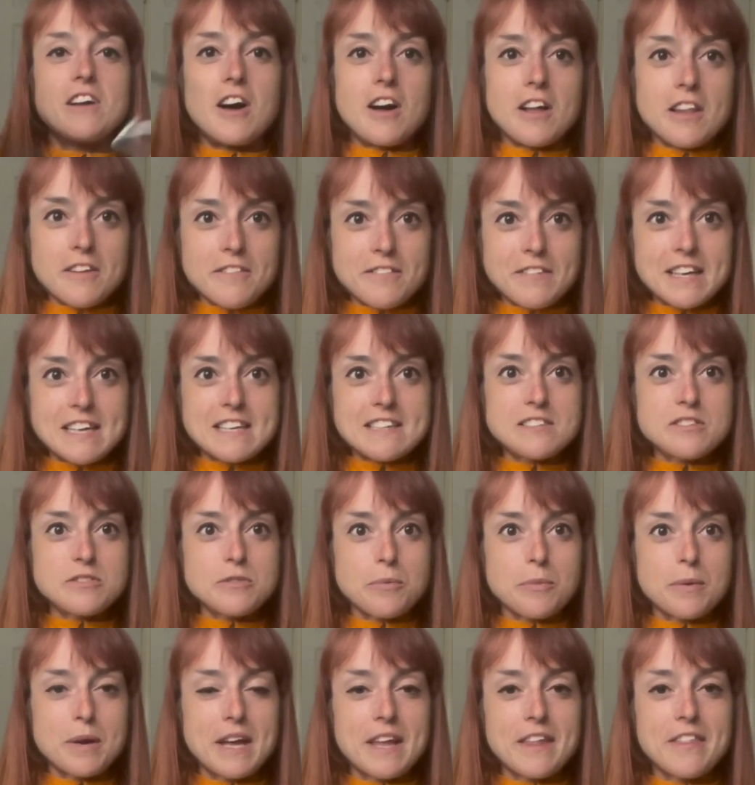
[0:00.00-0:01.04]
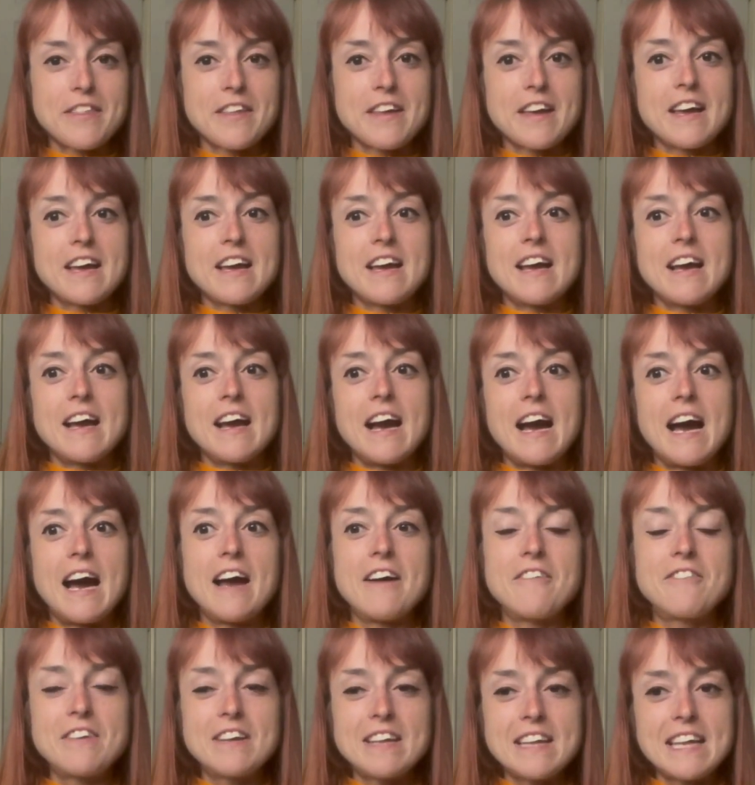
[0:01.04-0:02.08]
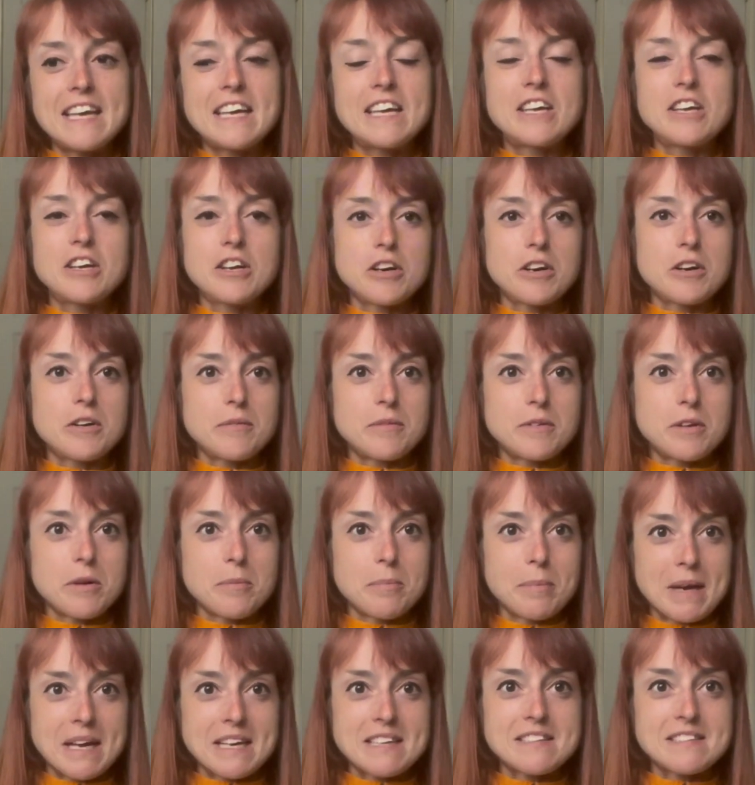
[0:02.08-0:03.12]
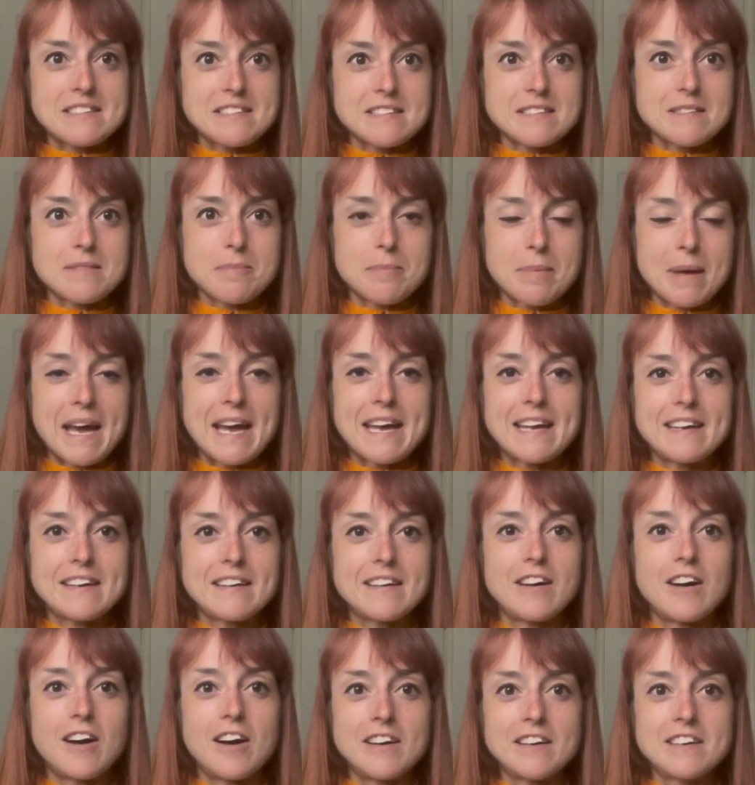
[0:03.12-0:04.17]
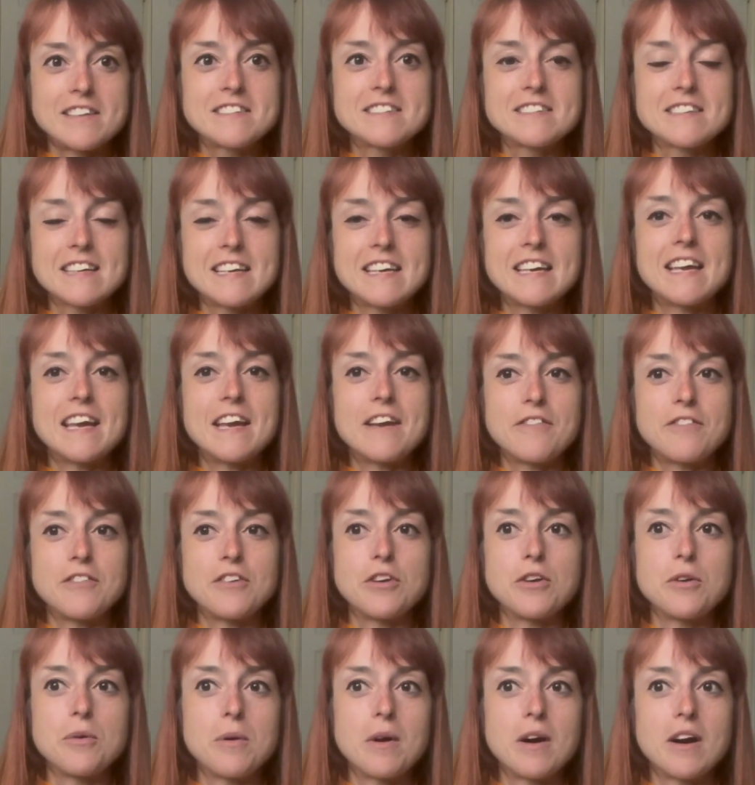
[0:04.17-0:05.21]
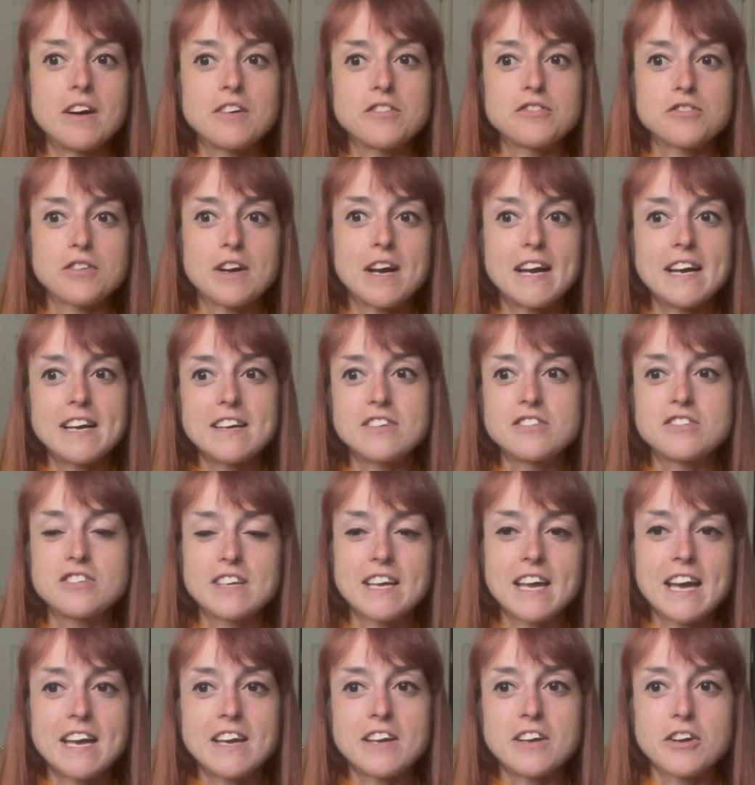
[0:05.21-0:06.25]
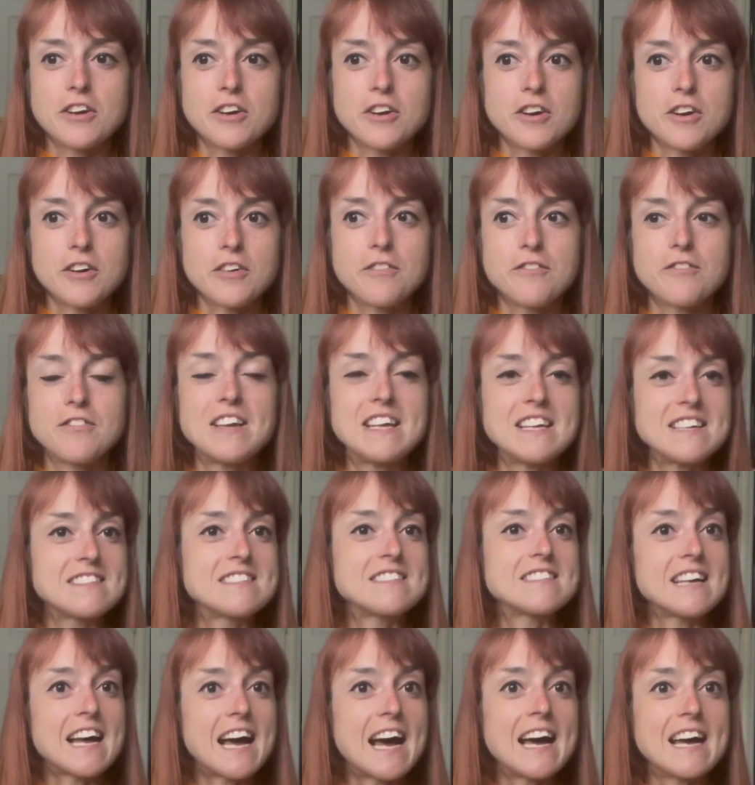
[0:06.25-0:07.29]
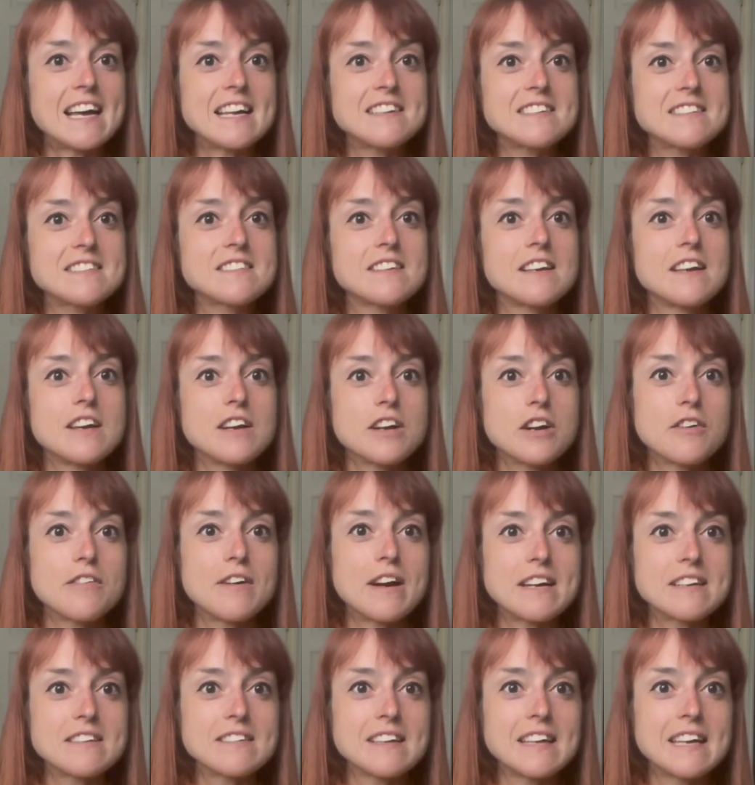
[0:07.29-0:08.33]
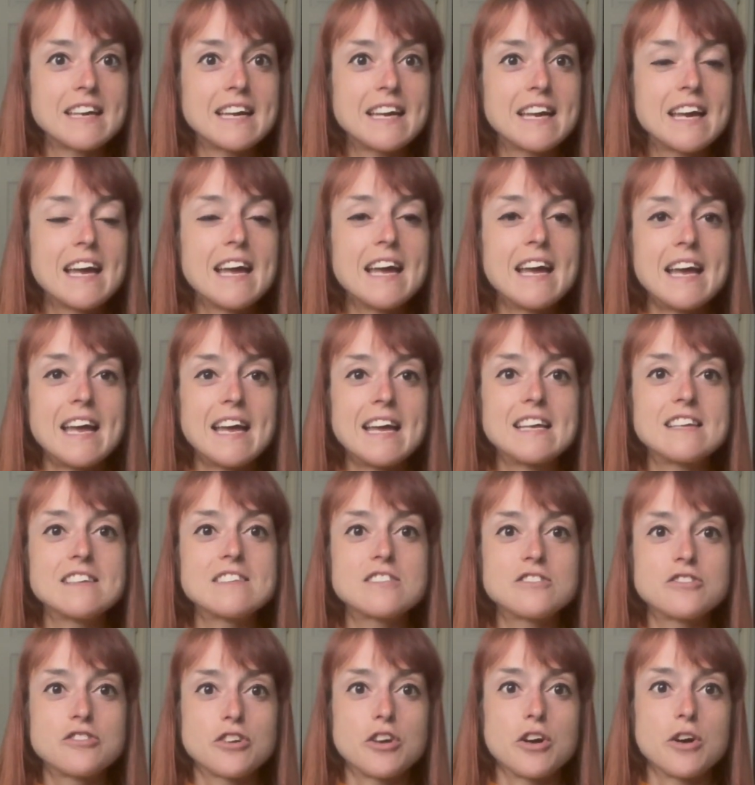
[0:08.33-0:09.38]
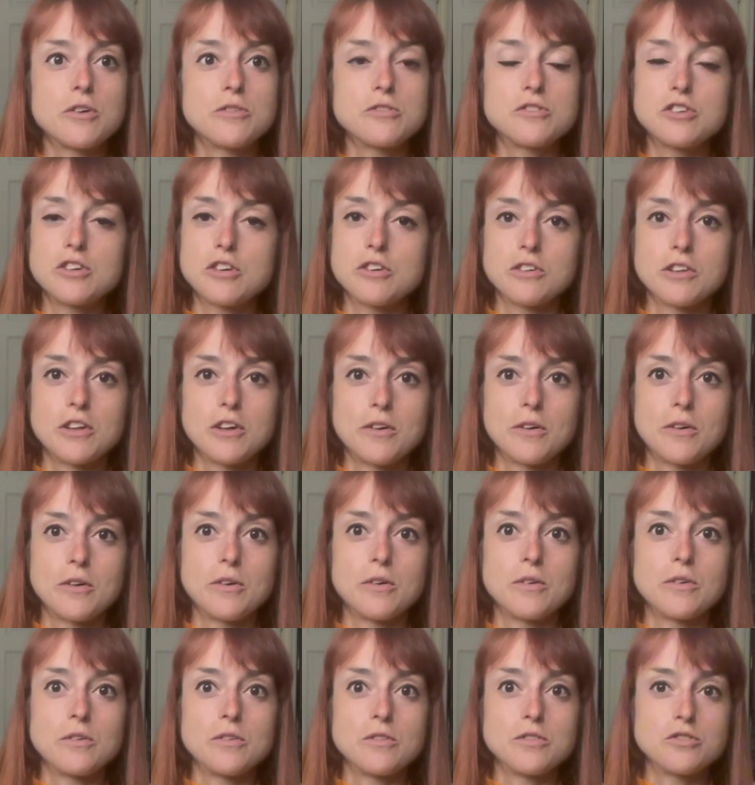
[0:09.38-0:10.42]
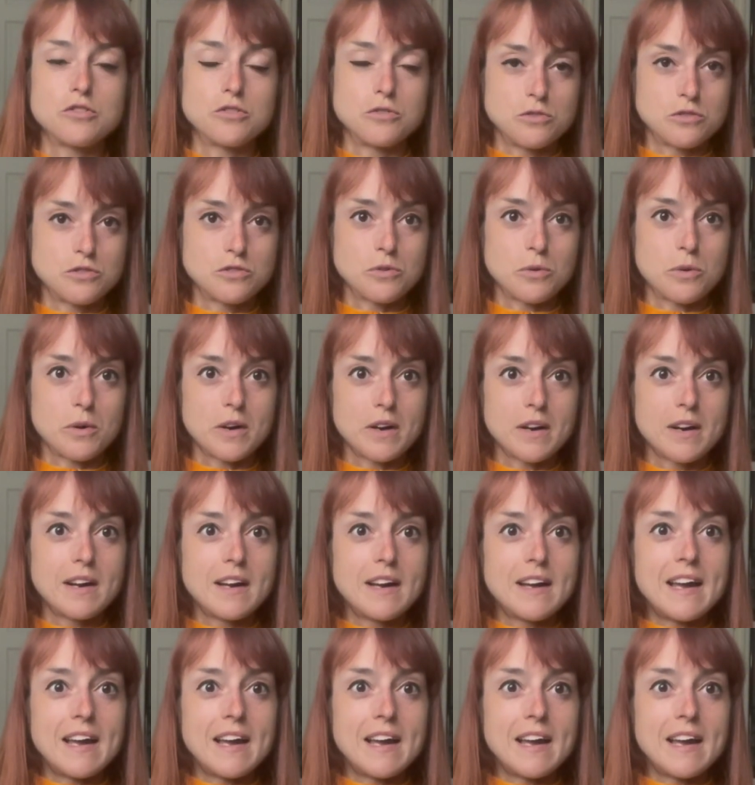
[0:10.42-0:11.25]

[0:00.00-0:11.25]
all of this with, I feel like your best bet, honestly, if you are trying to get your feet sized correctly, is to go to your local shoe store.